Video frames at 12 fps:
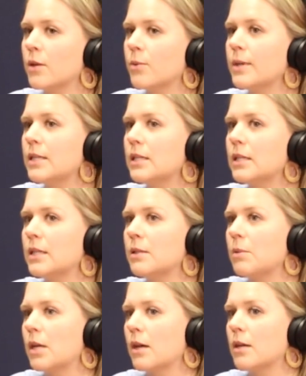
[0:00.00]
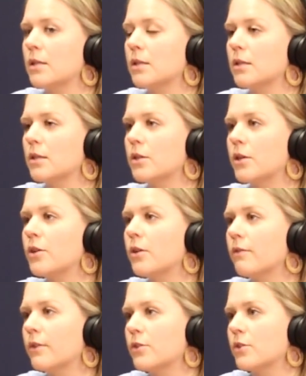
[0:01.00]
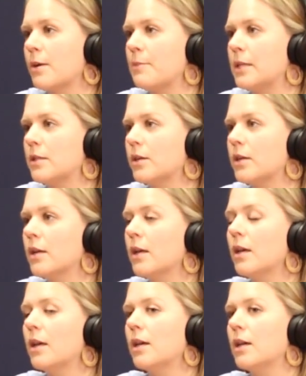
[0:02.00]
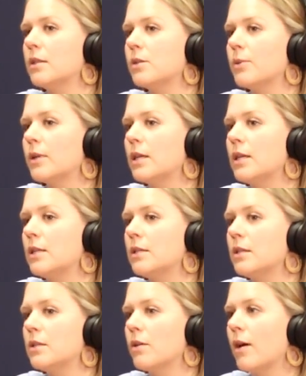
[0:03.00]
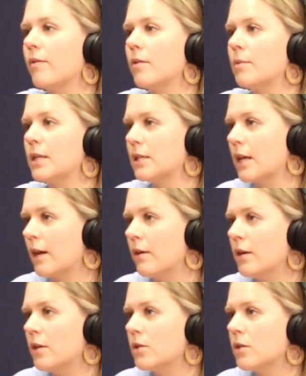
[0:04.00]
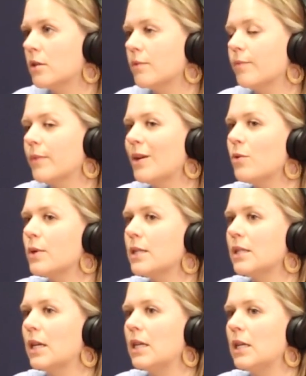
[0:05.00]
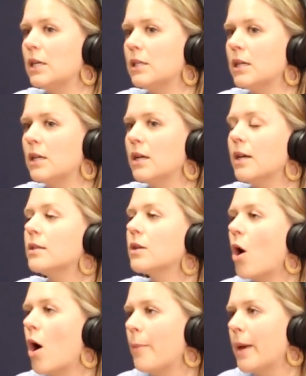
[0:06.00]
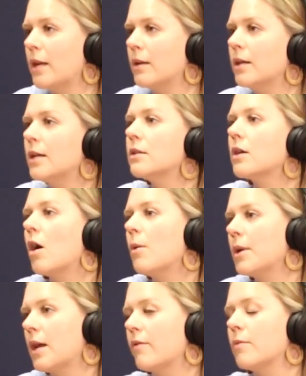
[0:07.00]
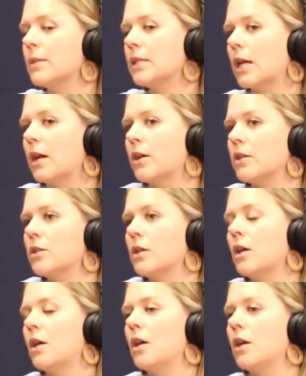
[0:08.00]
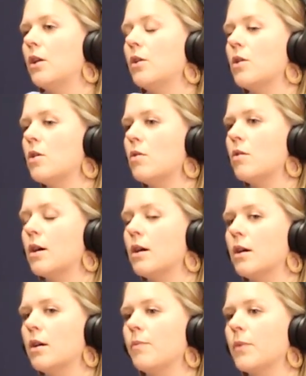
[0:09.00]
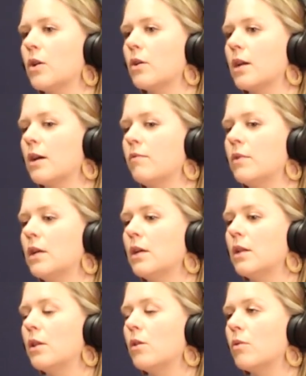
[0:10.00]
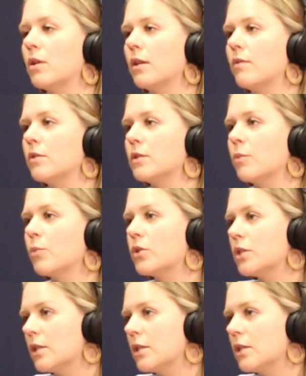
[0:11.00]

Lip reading: And the reason is because during your first trimester, it's really easy to have a miscarriage. I don't want to say easy. It's common. It's common to have a miscarriage. You could have lower levels of